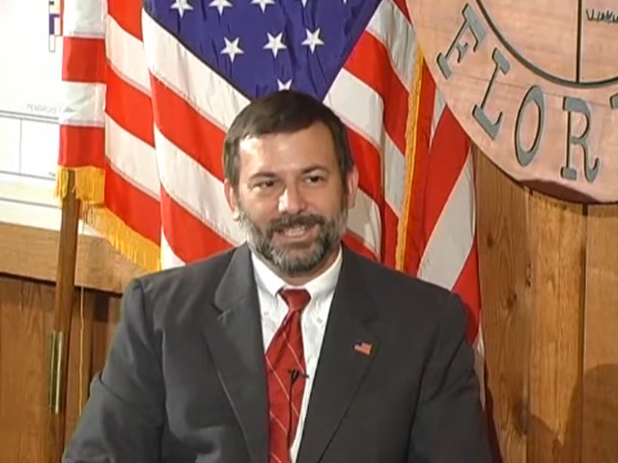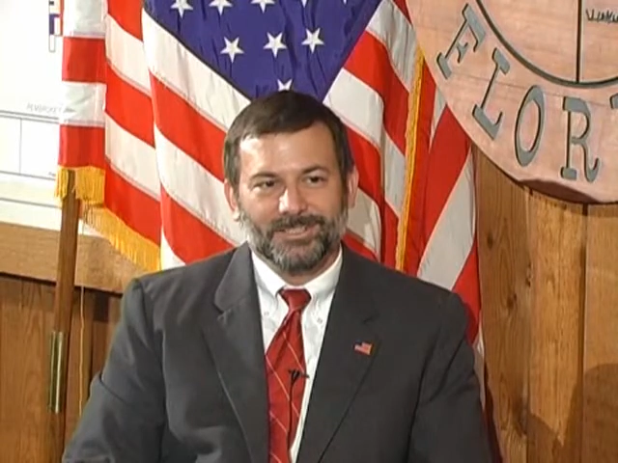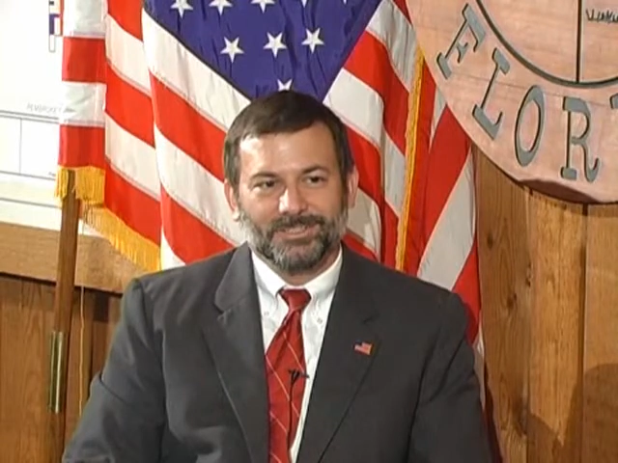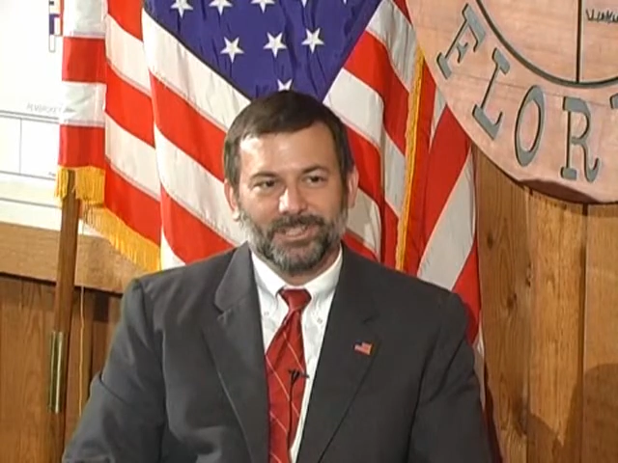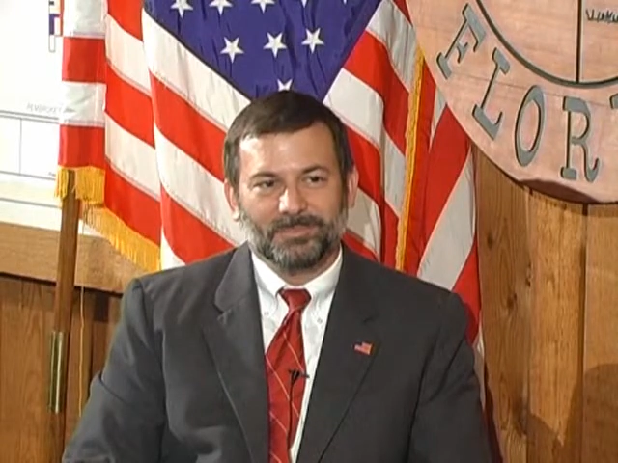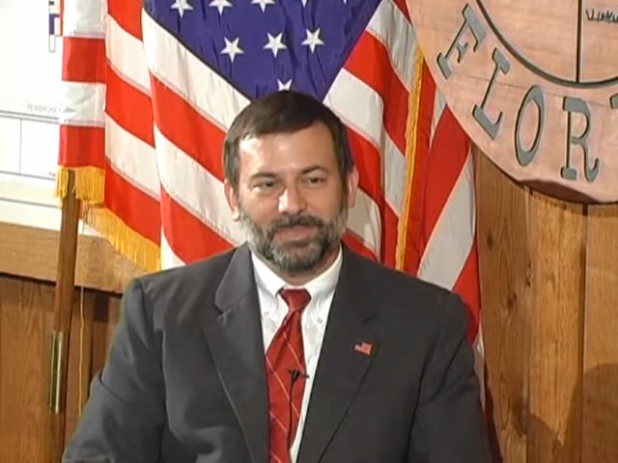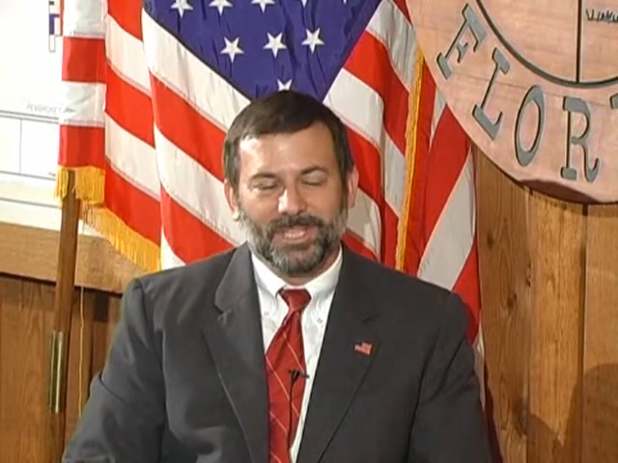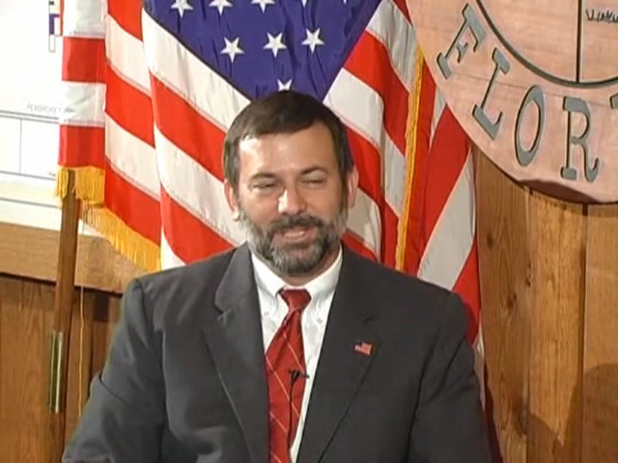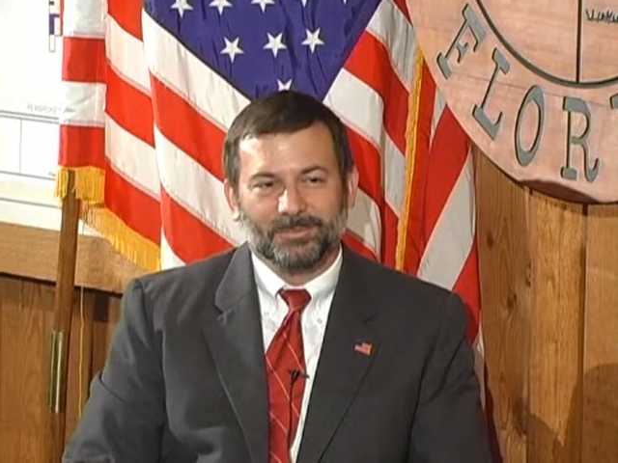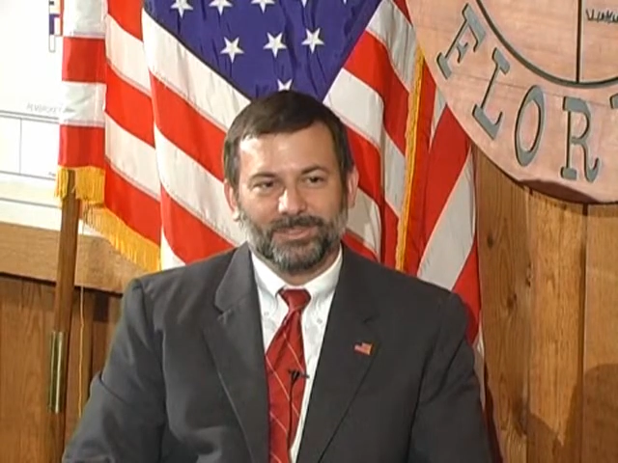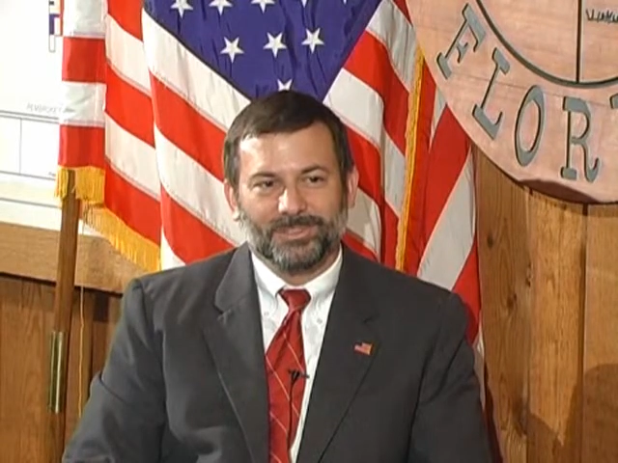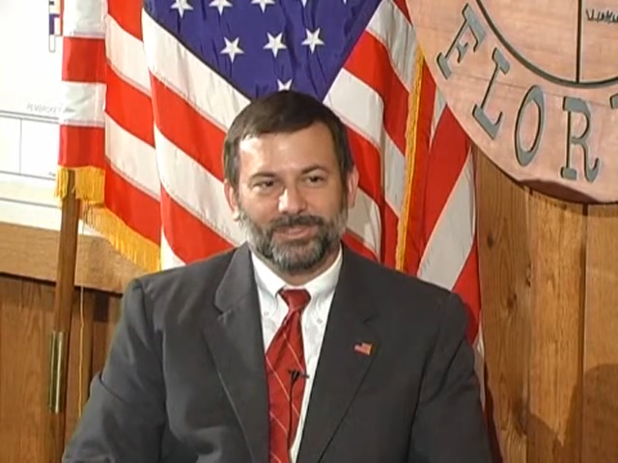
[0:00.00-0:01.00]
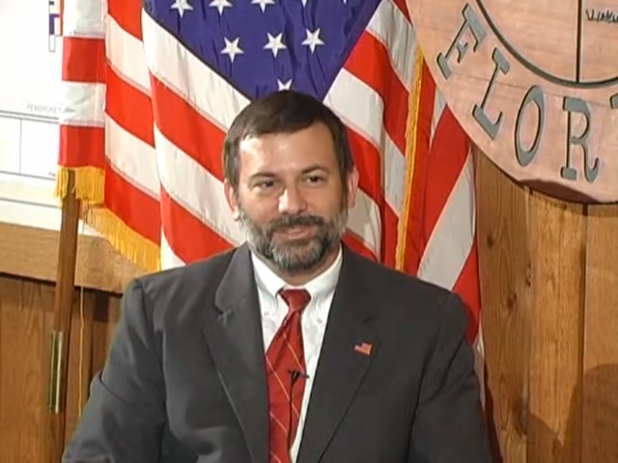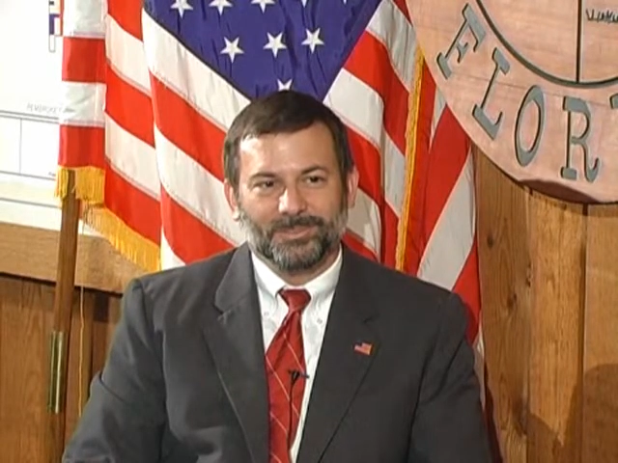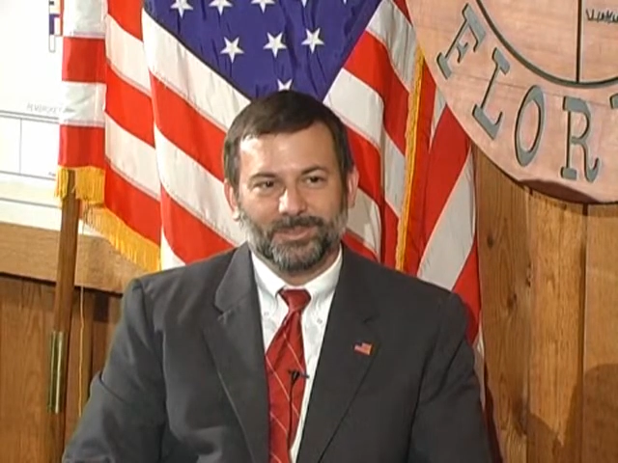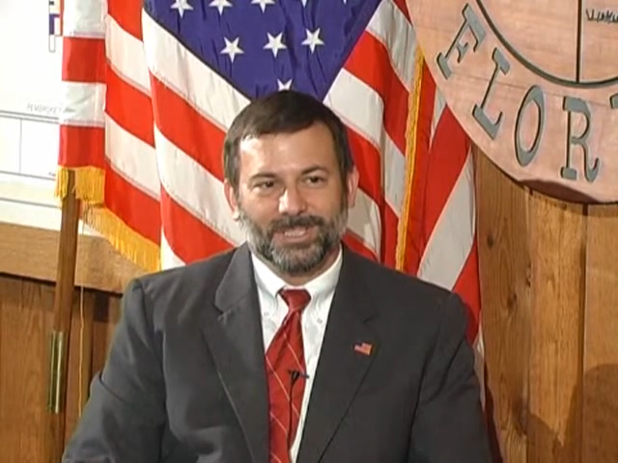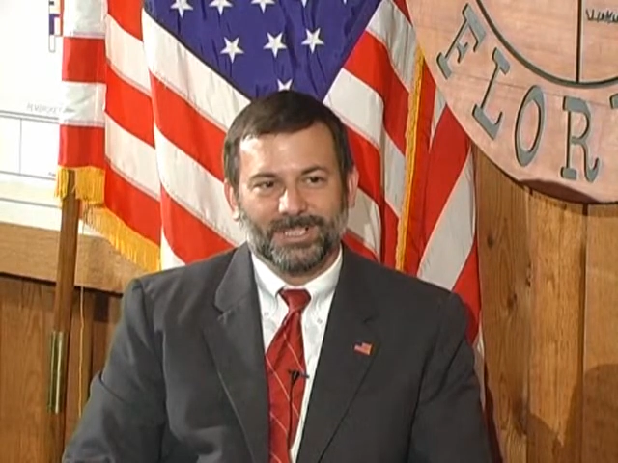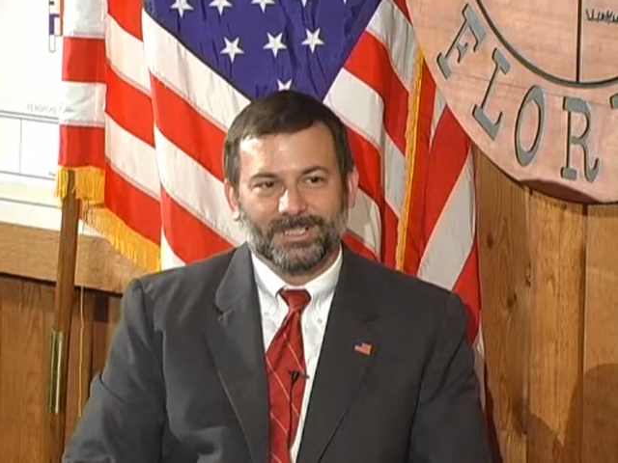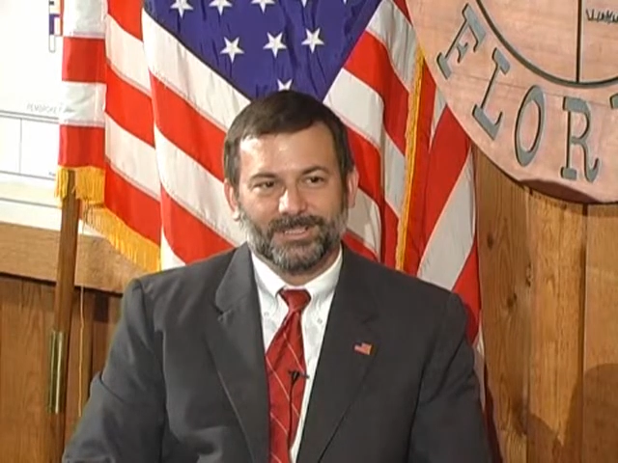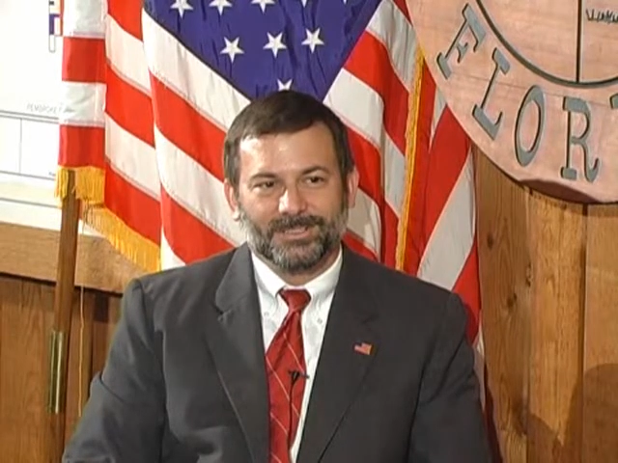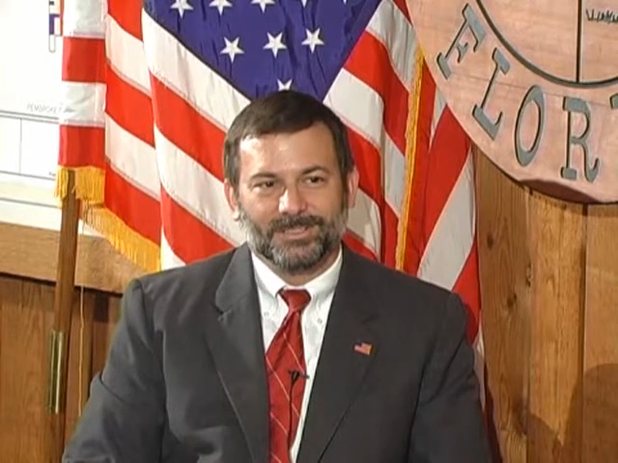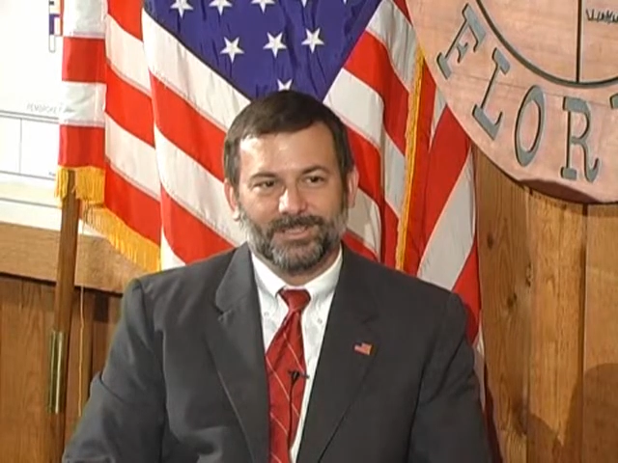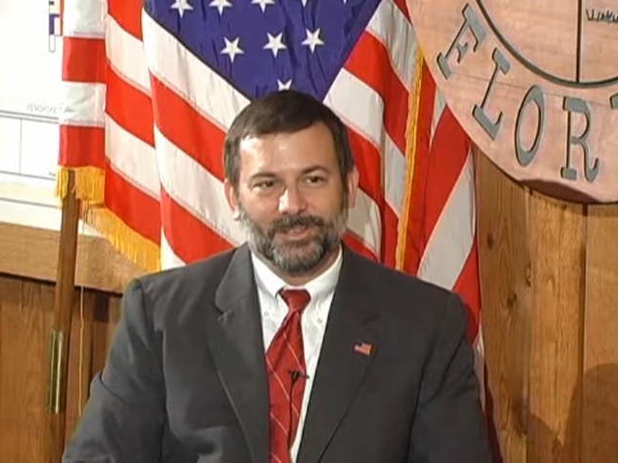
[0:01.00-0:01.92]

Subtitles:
is going to be able to